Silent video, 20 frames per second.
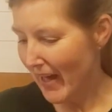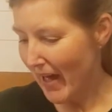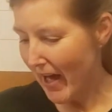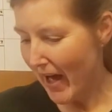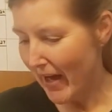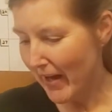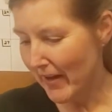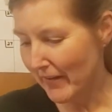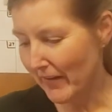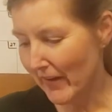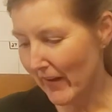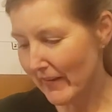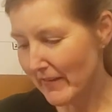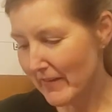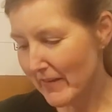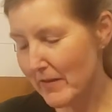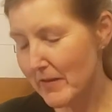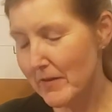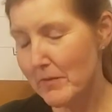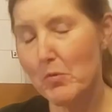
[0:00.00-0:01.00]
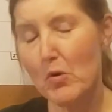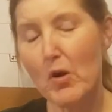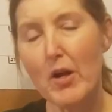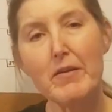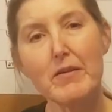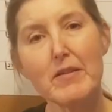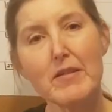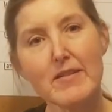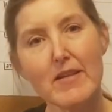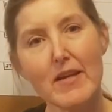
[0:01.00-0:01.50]
I got the
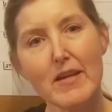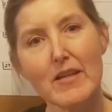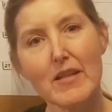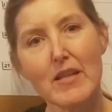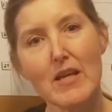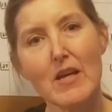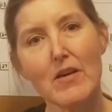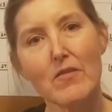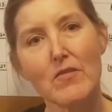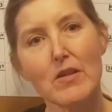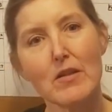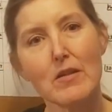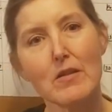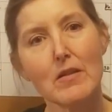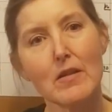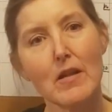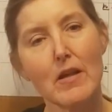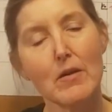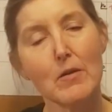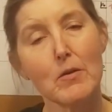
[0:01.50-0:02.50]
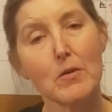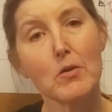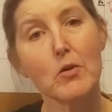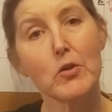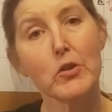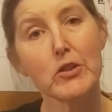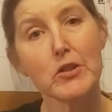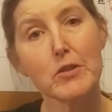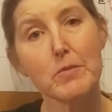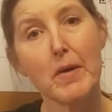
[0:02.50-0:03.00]
brownies out of the oven. They
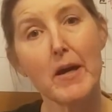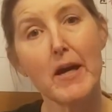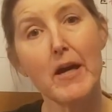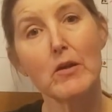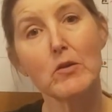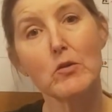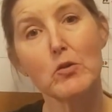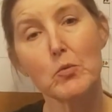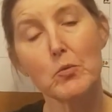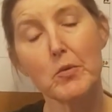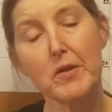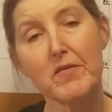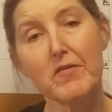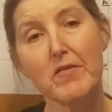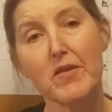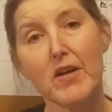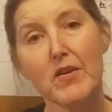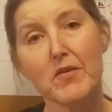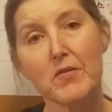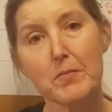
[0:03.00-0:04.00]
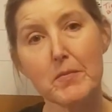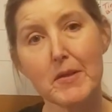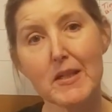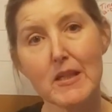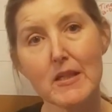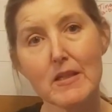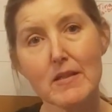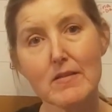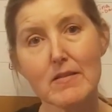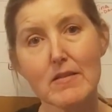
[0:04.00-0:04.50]
cooked about 25
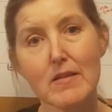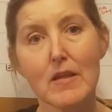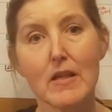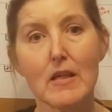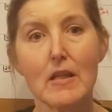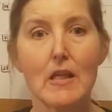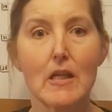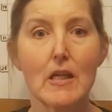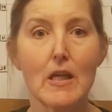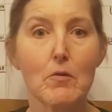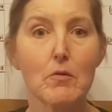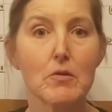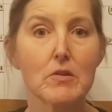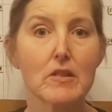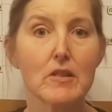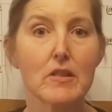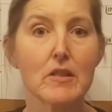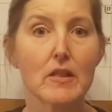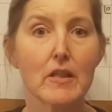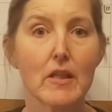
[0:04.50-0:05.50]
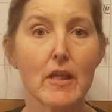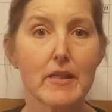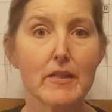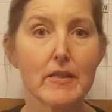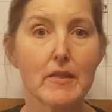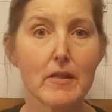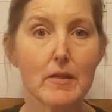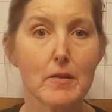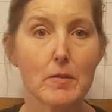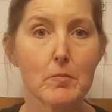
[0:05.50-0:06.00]
minutes, and then I was going to
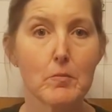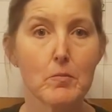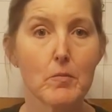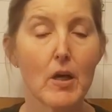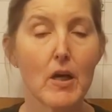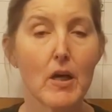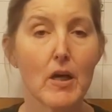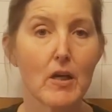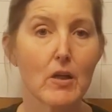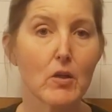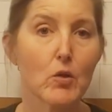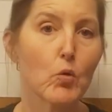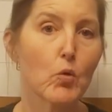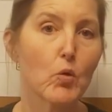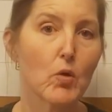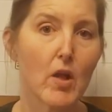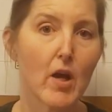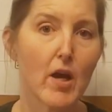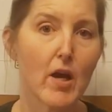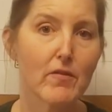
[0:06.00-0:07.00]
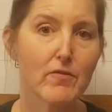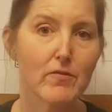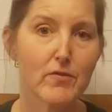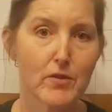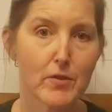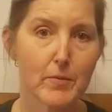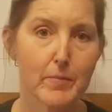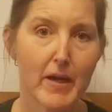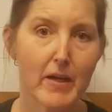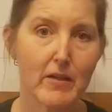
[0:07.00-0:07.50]
let them cool off
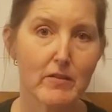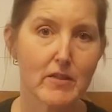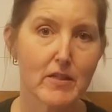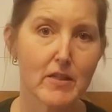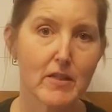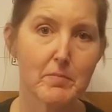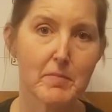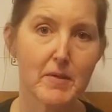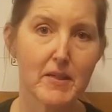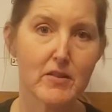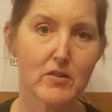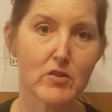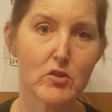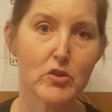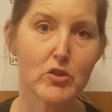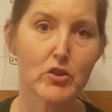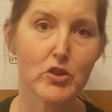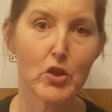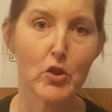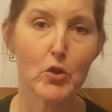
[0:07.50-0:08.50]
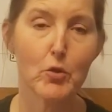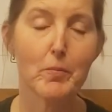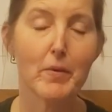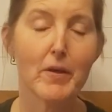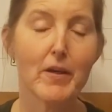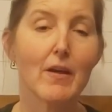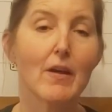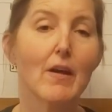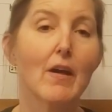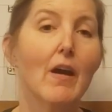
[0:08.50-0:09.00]
for about 10 minutes or so,
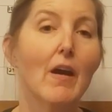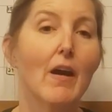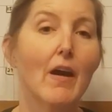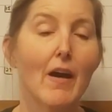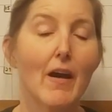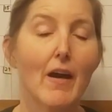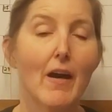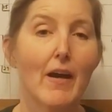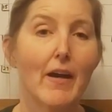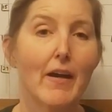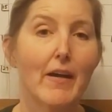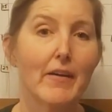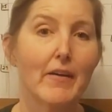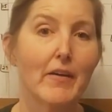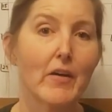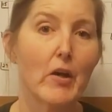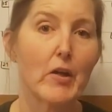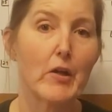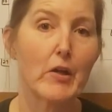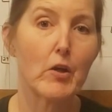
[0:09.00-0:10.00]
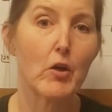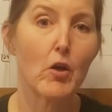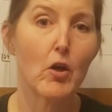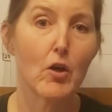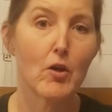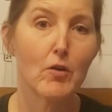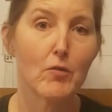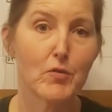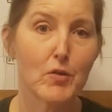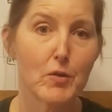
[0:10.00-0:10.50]
but I got a
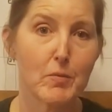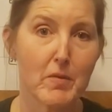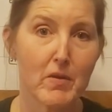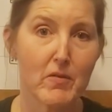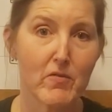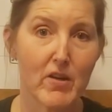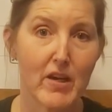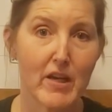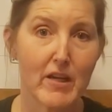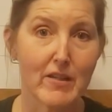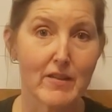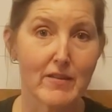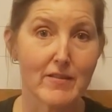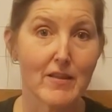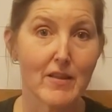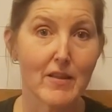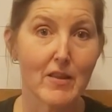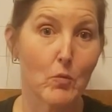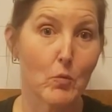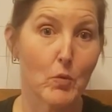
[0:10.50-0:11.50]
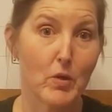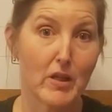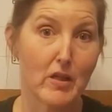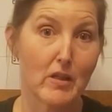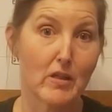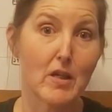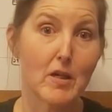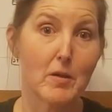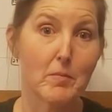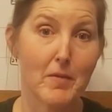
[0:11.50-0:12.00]
call from the vet and said that we
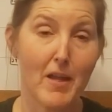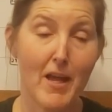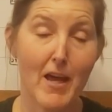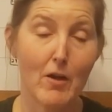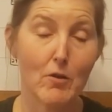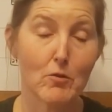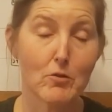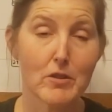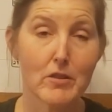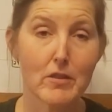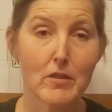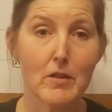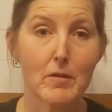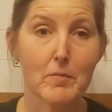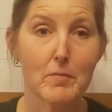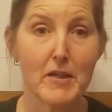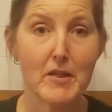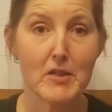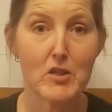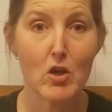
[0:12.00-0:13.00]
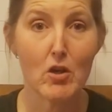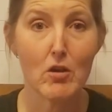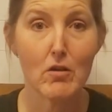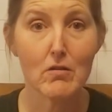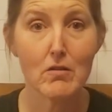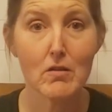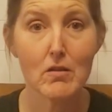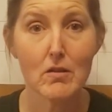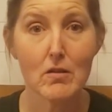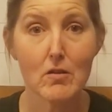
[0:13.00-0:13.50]
could come now to get my
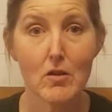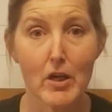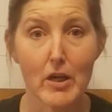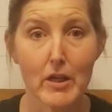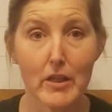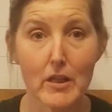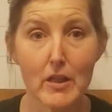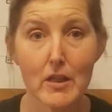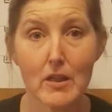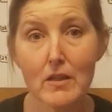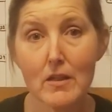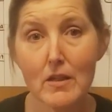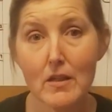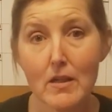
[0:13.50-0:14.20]
dog, Carla.